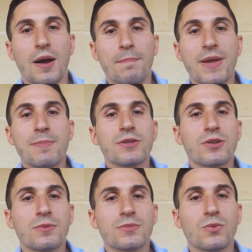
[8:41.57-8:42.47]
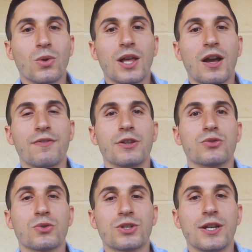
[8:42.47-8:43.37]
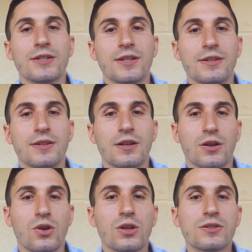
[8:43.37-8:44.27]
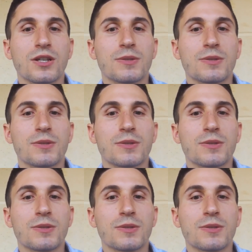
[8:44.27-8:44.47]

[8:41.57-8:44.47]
Payment terms will have an associated cost,